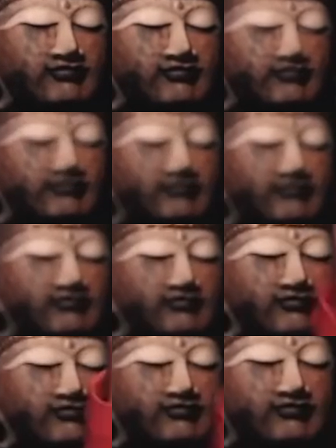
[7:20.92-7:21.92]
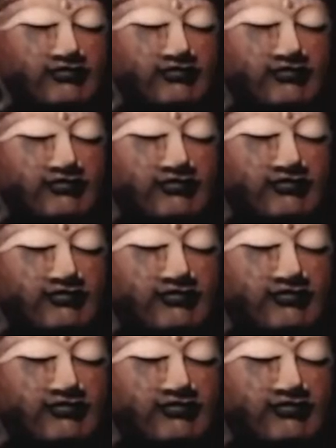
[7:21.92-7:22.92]

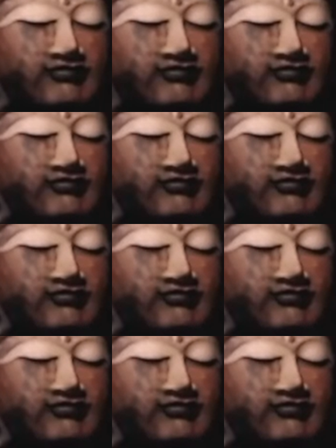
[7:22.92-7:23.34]
The person shown says nothing.